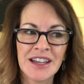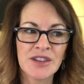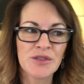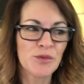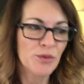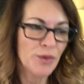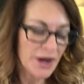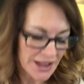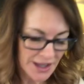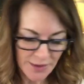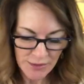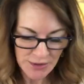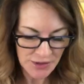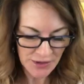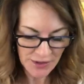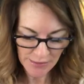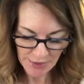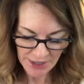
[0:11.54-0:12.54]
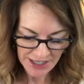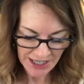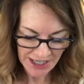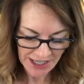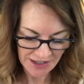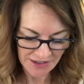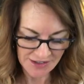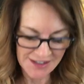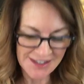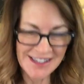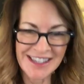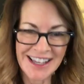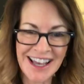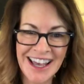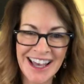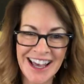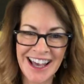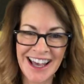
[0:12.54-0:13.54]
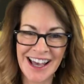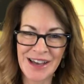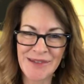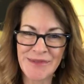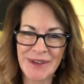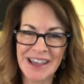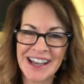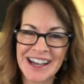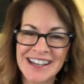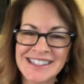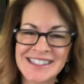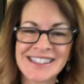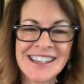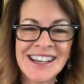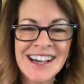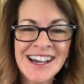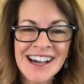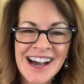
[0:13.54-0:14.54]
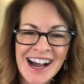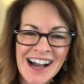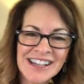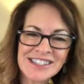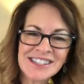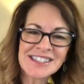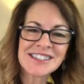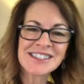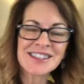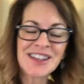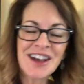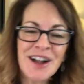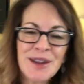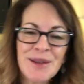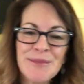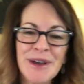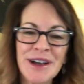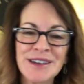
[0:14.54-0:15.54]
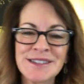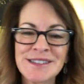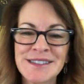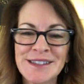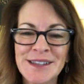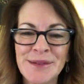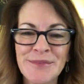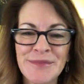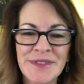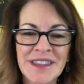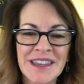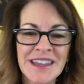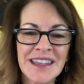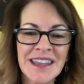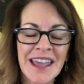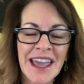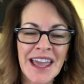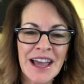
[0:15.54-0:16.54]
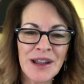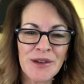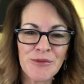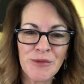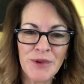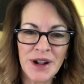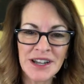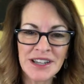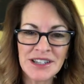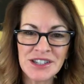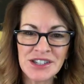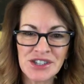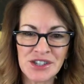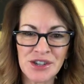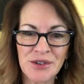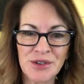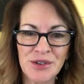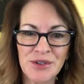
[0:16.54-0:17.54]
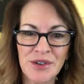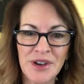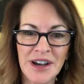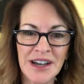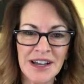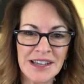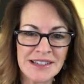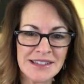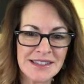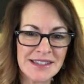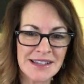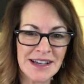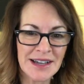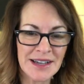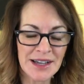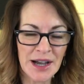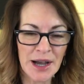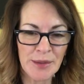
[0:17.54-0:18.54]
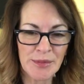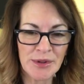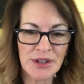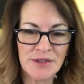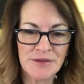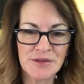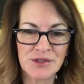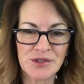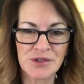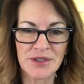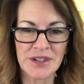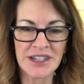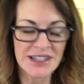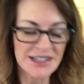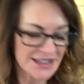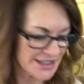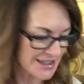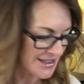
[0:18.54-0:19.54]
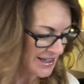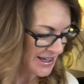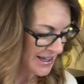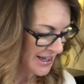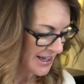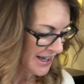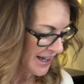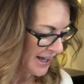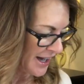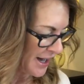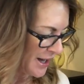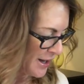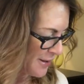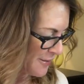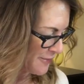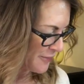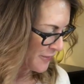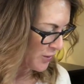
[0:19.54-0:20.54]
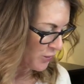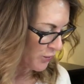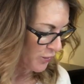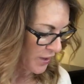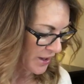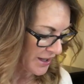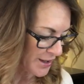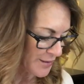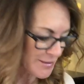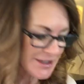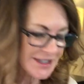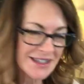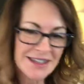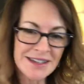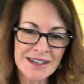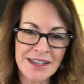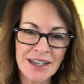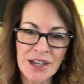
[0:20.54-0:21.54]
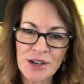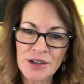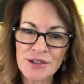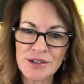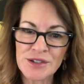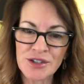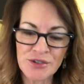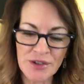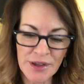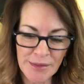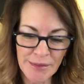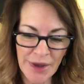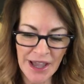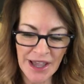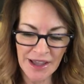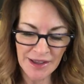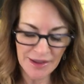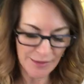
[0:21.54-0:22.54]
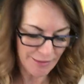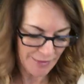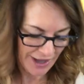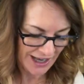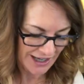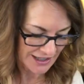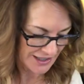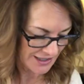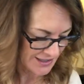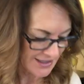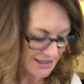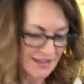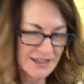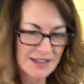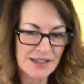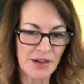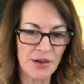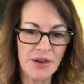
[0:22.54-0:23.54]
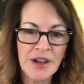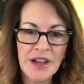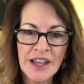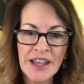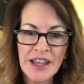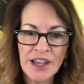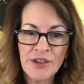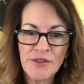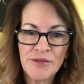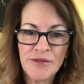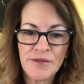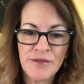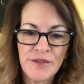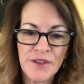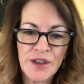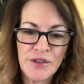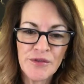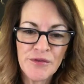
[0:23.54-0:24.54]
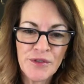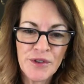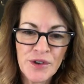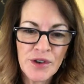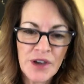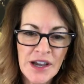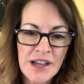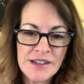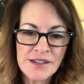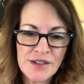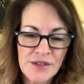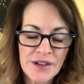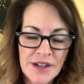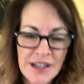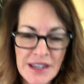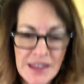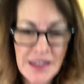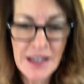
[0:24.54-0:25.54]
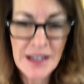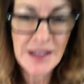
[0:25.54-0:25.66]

while I'm doing my nails because I just thought about something and wanted to show you guys a couple of tricks while I'm sitting here doing my manis. And so if you guys are anything